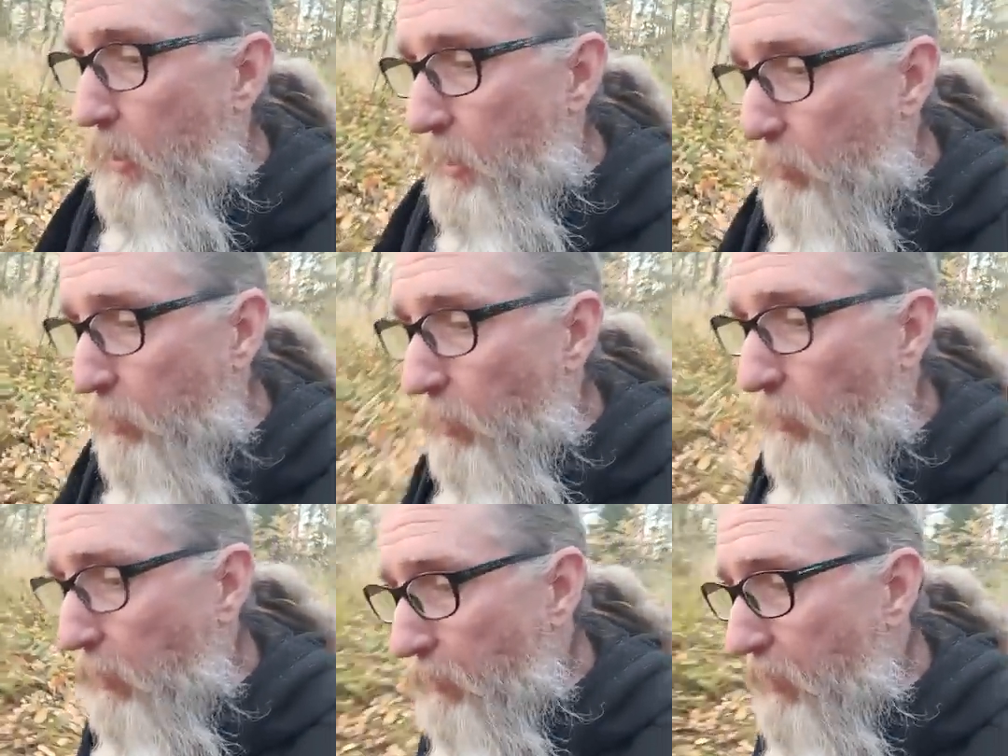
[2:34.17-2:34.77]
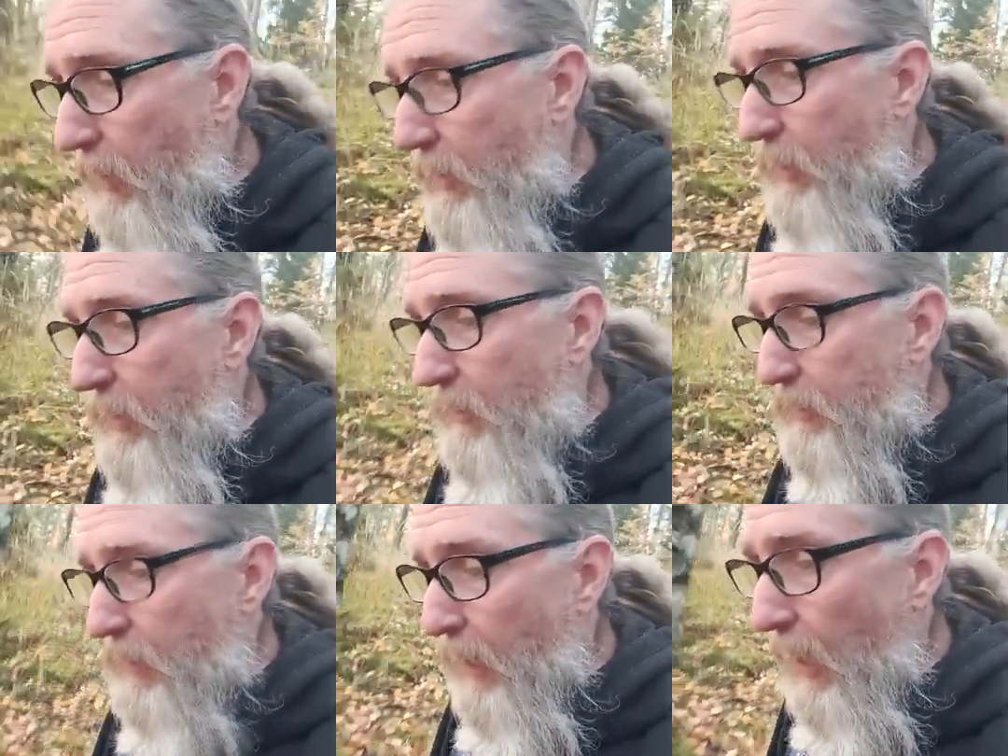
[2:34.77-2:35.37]
the problem then
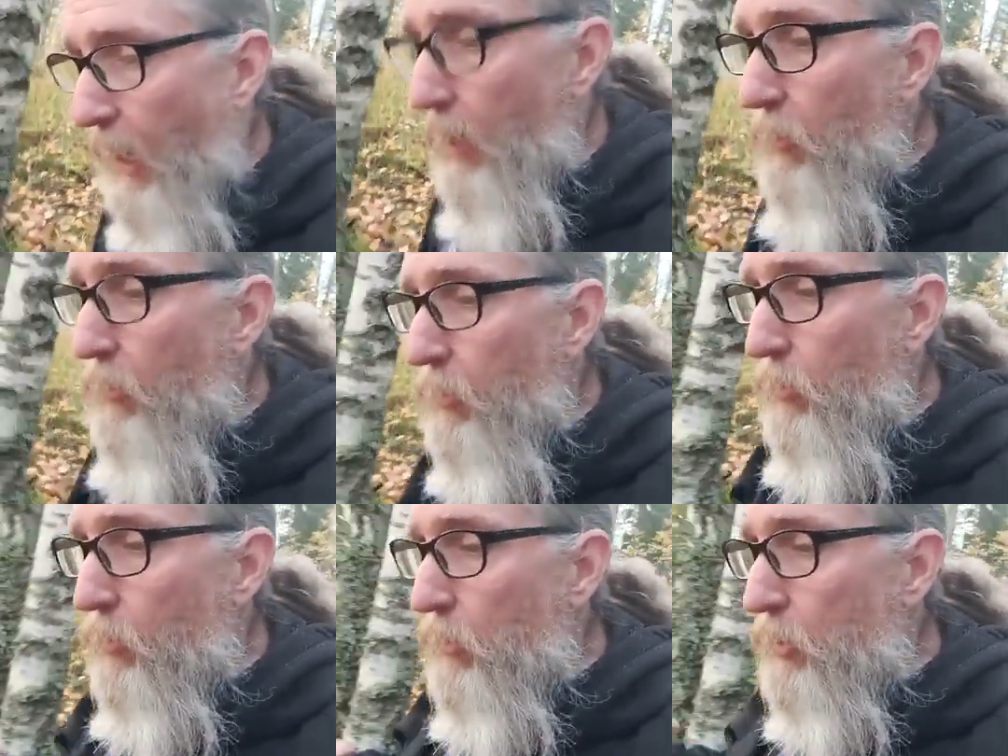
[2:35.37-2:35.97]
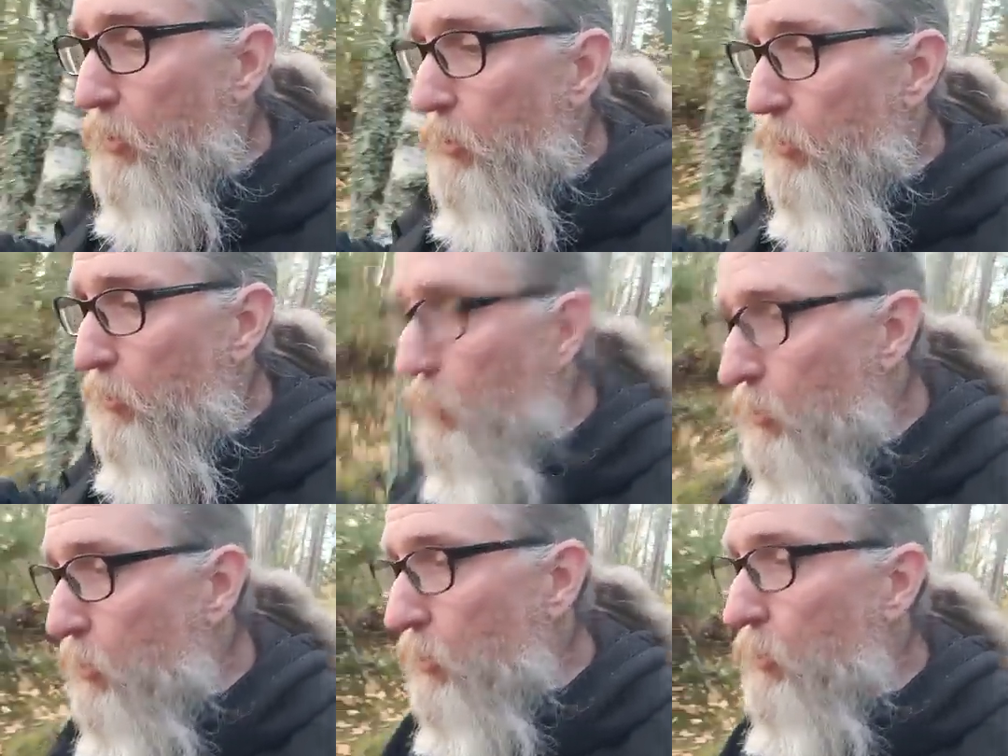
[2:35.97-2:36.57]
is, how could you
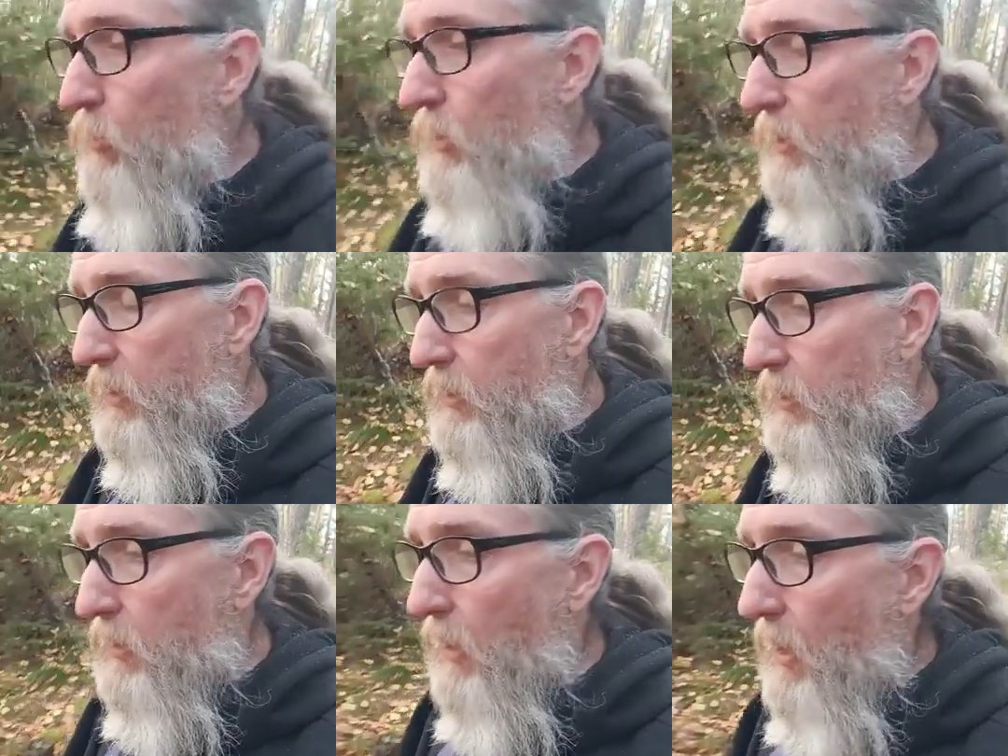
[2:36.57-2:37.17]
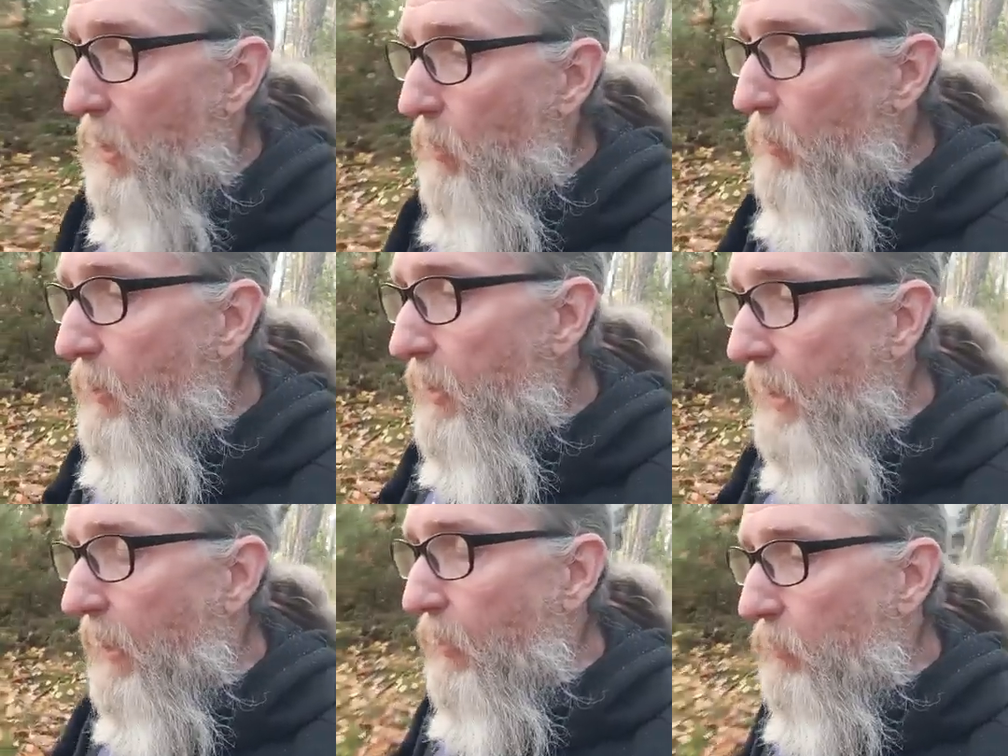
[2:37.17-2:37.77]
do this
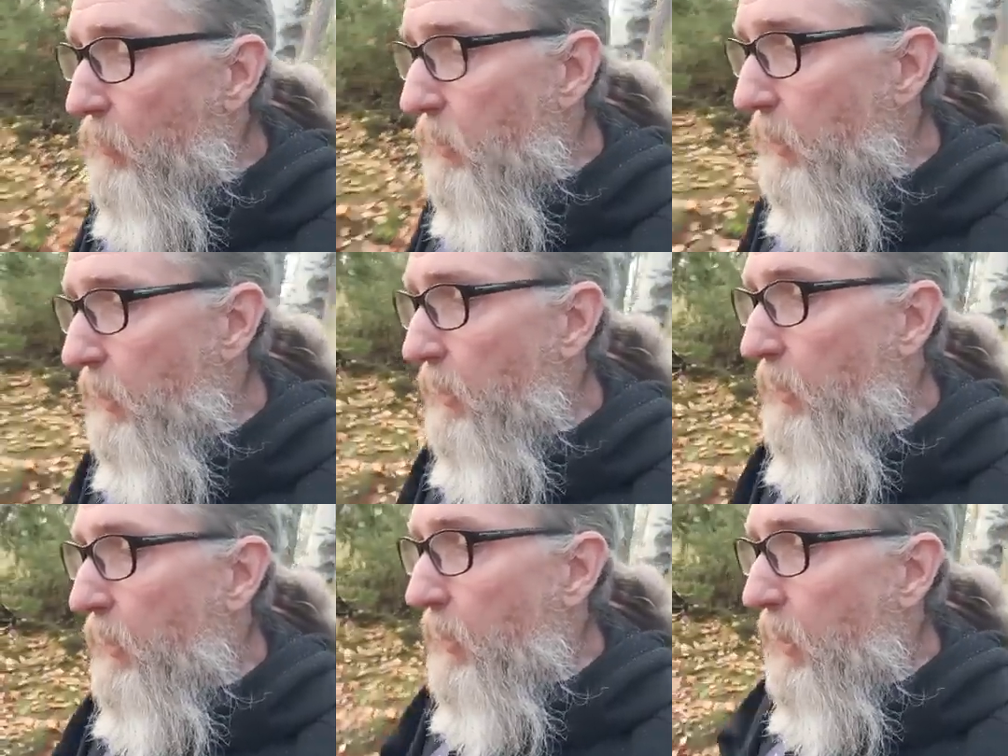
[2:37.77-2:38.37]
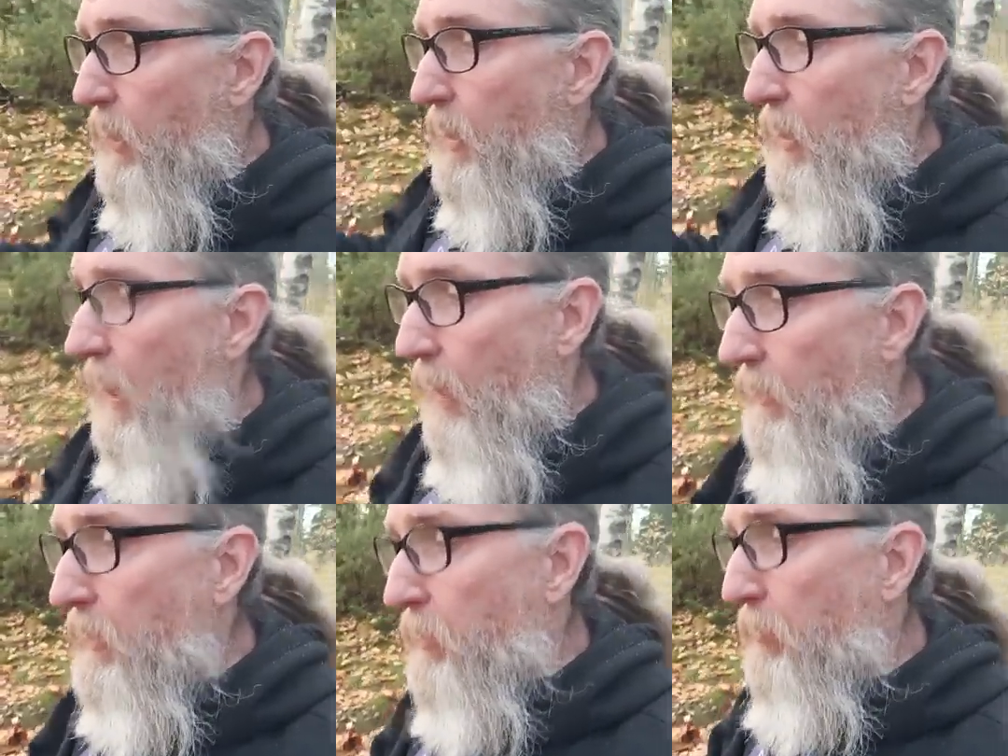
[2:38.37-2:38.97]
without
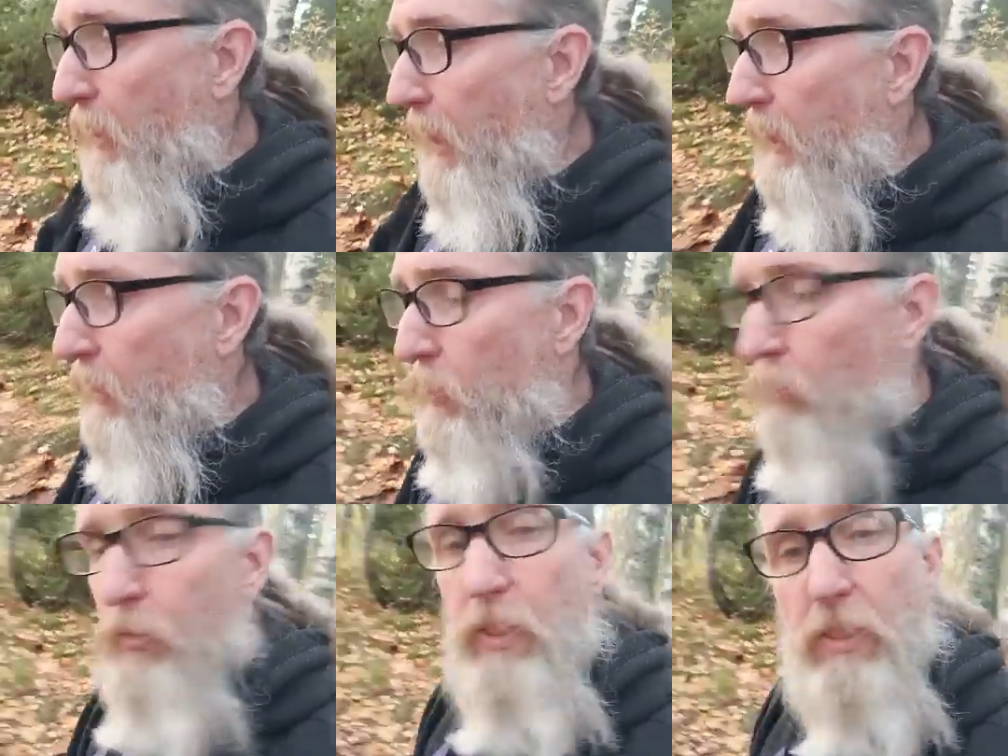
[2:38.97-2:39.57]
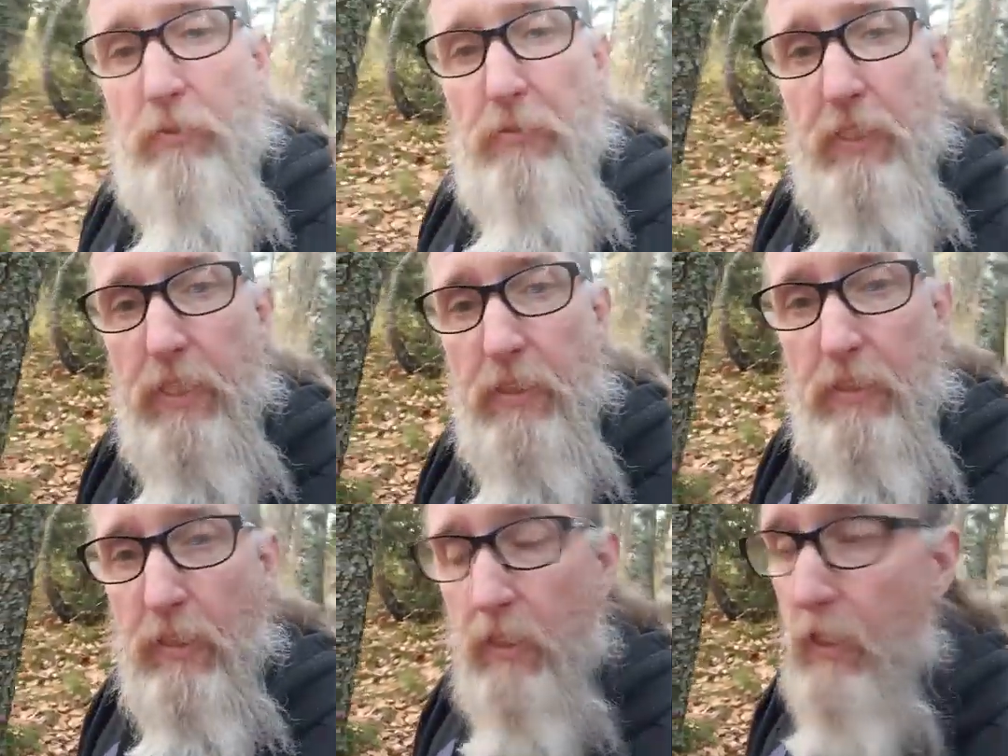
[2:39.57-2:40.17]
having to pay all these
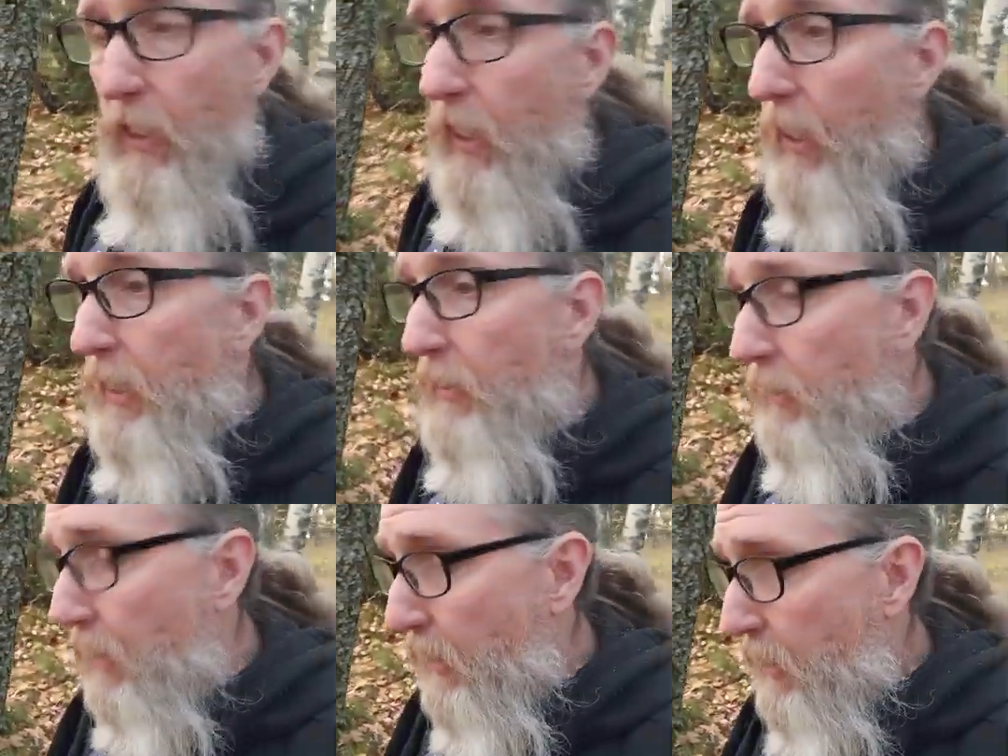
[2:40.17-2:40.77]
fees? And